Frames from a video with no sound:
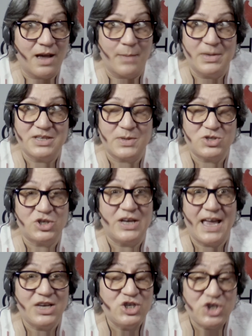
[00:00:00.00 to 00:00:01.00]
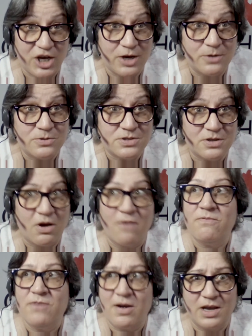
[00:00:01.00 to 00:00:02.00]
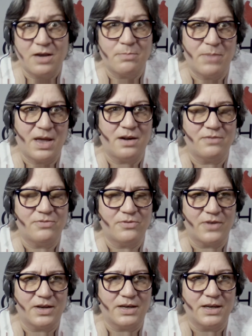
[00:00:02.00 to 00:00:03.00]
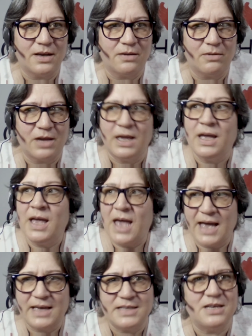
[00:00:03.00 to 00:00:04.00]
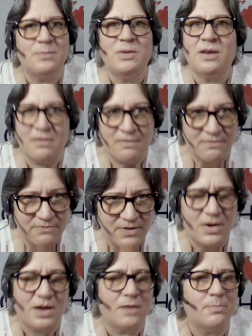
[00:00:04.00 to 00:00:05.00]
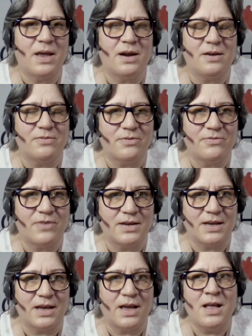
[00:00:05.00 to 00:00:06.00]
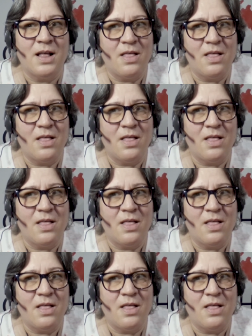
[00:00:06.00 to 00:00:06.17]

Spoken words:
I mean, especially NGOs, very competitive for funding. Okay. Academia, very competitive for funding.